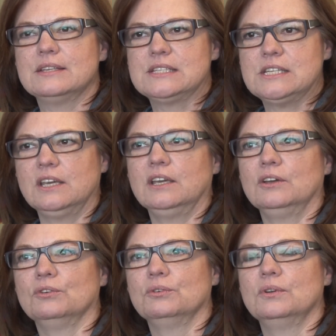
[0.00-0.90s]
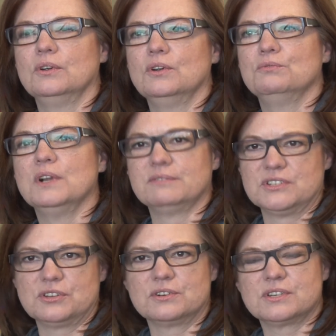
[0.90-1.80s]
seeing real
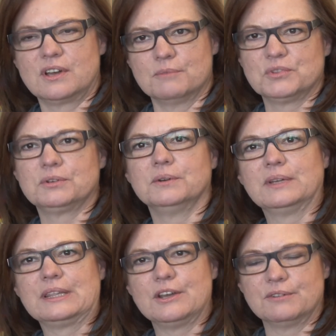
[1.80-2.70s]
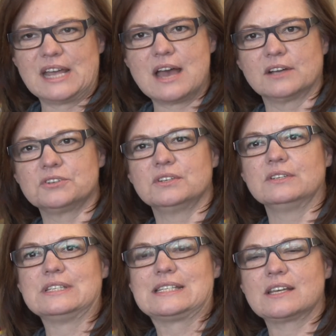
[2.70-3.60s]
visitors come through with their
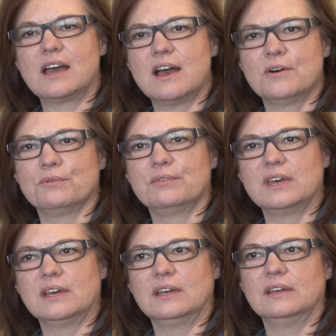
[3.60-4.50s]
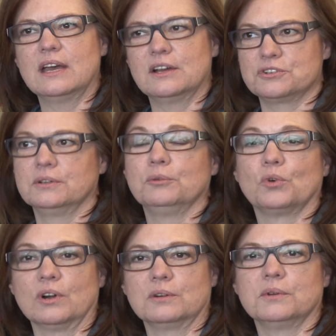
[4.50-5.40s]
reactions, how they actually
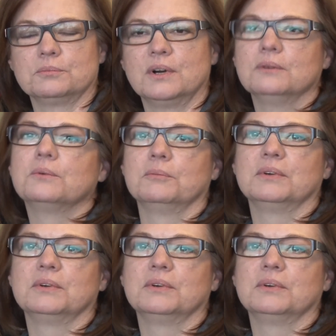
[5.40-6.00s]
work with what we're